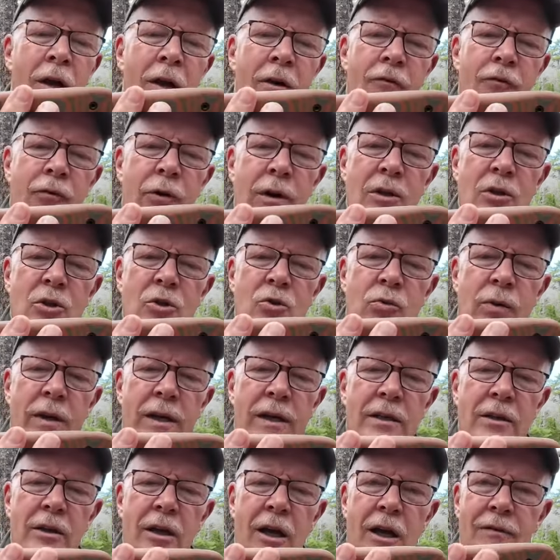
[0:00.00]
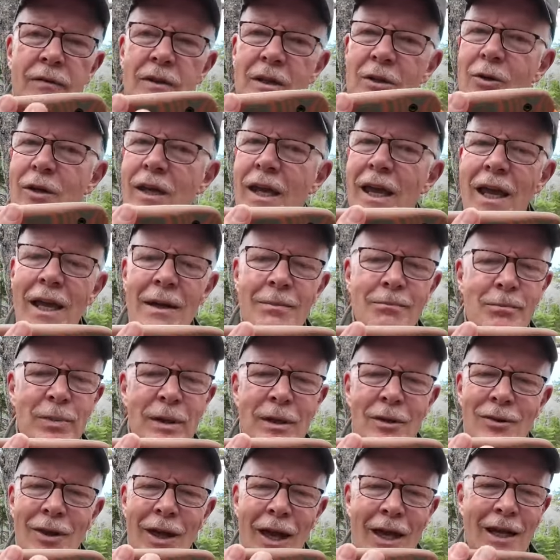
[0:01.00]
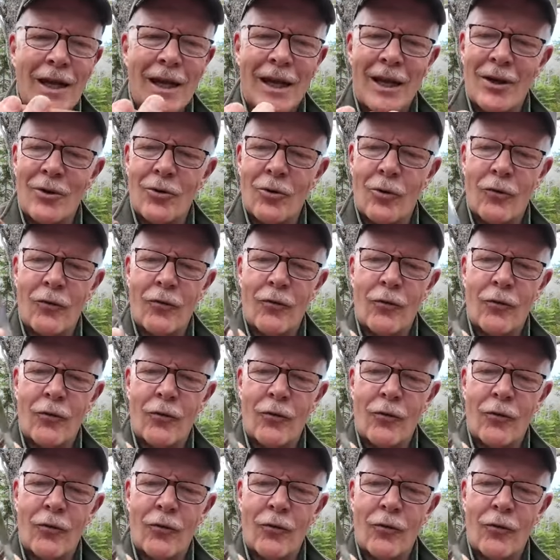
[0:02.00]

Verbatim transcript: French trade knives. And you can't beat that handle.